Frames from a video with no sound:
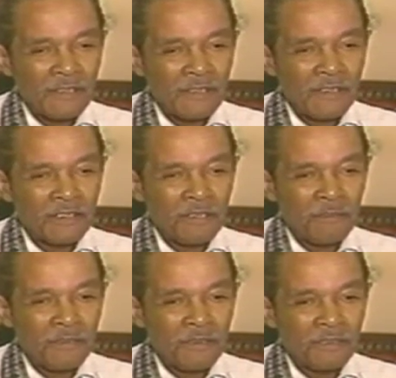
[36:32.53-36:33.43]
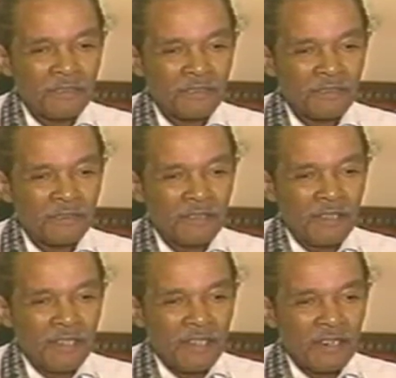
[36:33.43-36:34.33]
And I kept on, so,
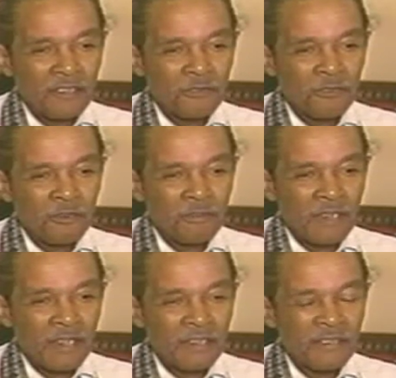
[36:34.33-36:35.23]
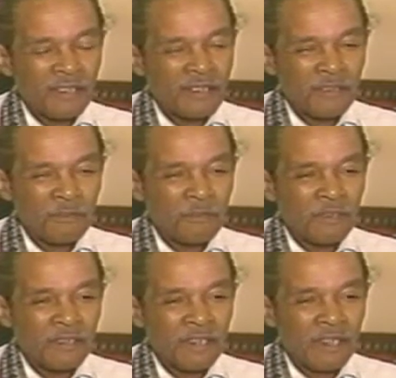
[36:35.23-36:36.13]
and I swore him down, I said, I'll never put
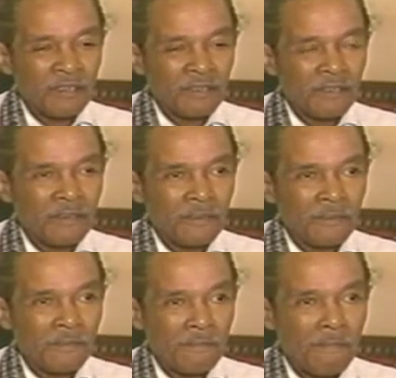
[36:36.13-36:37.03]
it down again, you know